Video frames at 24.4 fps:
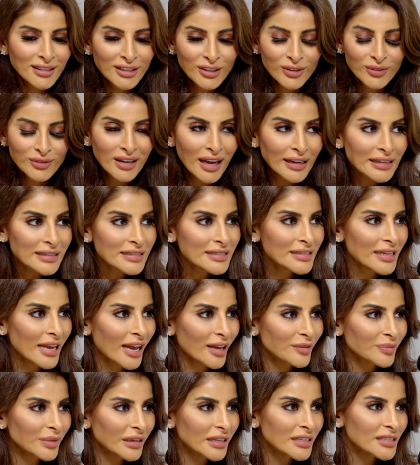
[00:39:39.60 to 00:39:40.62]

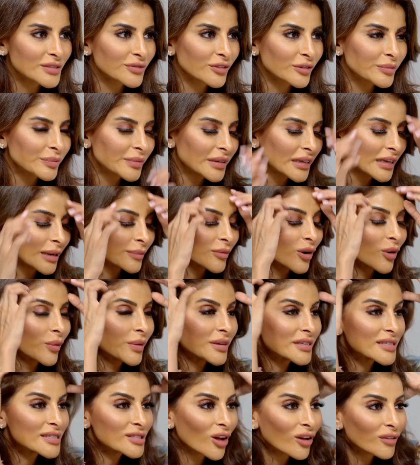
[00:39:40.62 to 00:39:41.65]
nightstand, because for me, I'm
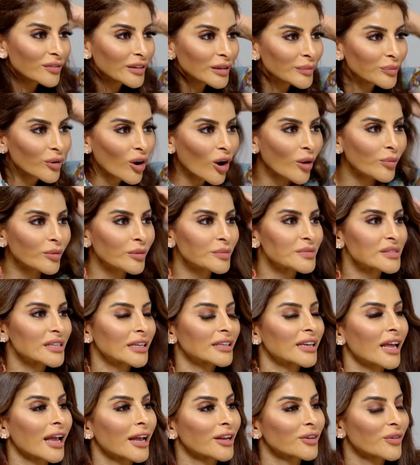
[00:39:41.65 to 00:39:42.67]
always solving problems at
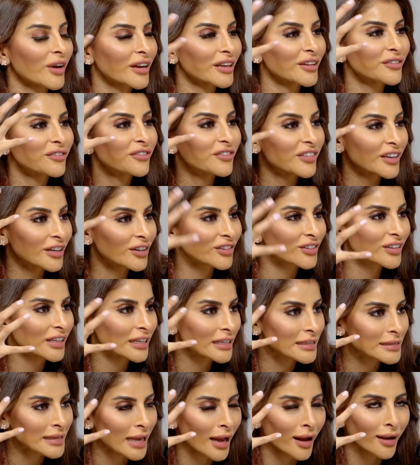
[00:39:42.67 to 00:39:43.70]
night, or I can figure
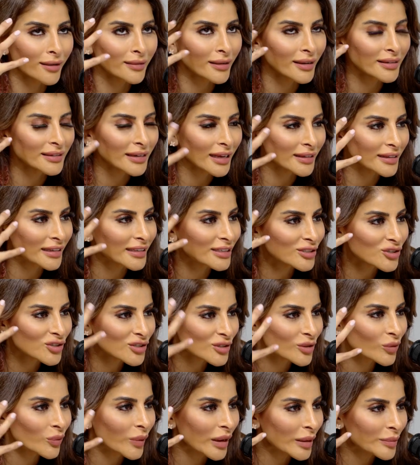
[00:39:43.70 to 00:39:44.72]
things out at night. Like it's just
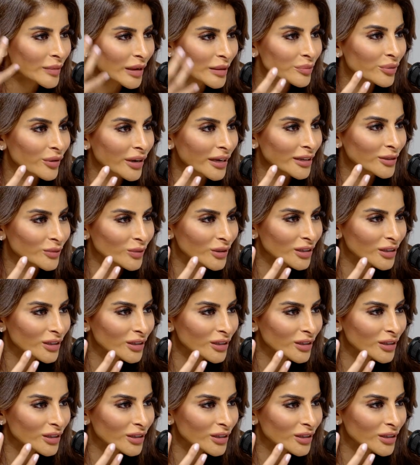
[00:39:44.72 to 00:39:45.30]
the way my brain